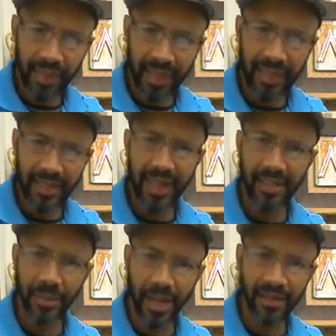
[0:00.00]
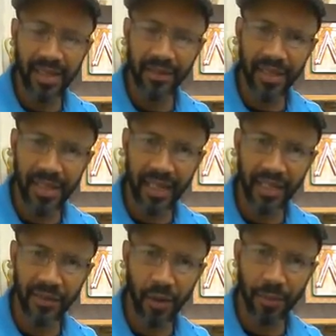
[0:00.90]
and it takes about 7
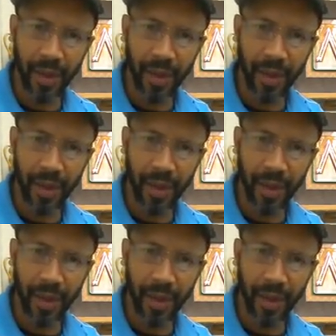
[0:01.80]
seconds for a